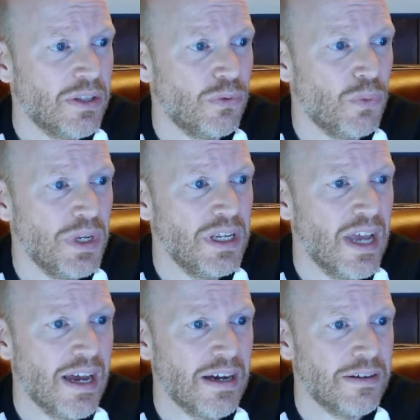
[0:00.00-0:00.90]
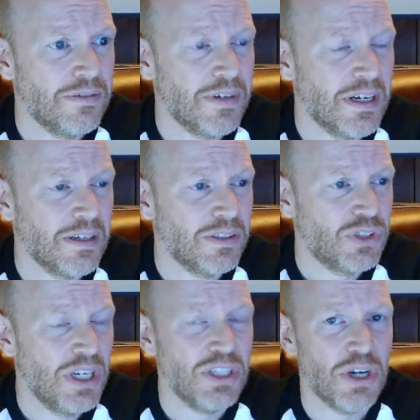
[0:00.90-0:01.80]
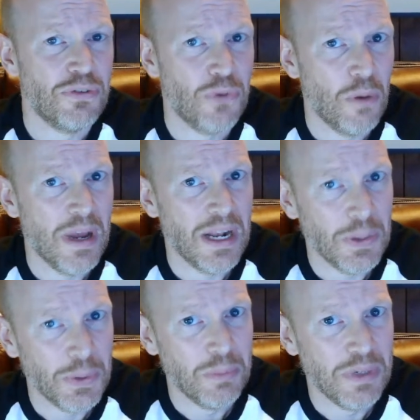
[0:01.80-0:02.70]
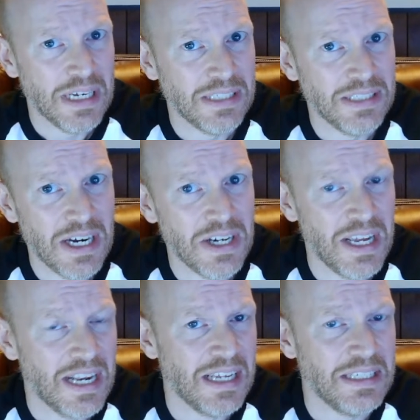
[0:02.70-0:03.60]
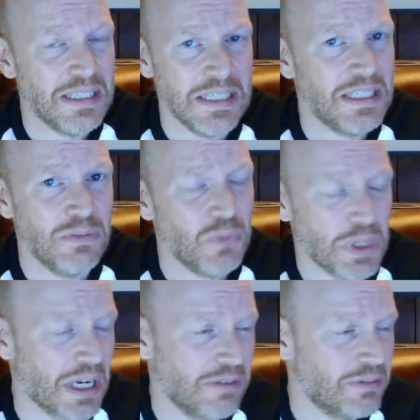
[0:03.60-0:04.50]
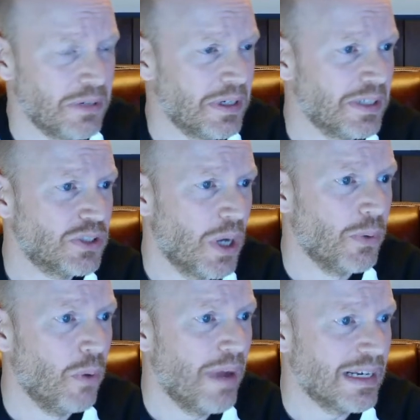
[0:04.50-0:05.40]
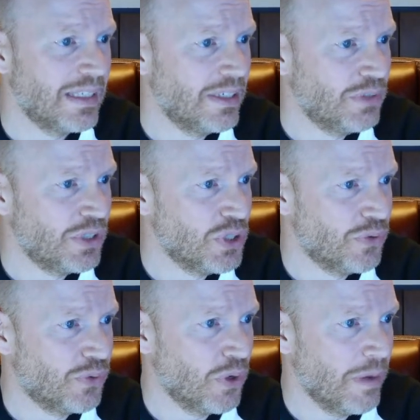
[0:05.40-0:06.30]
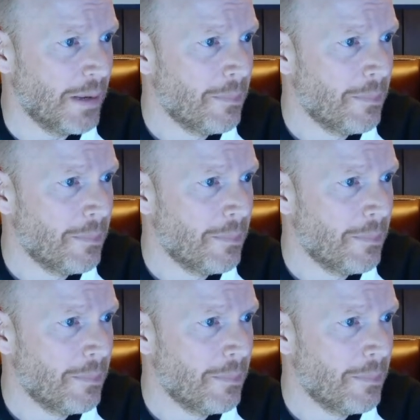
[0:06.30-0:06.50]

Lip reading: We have changed our format a little bit down there, and it didn't work out very well. So I'm going back to the original format.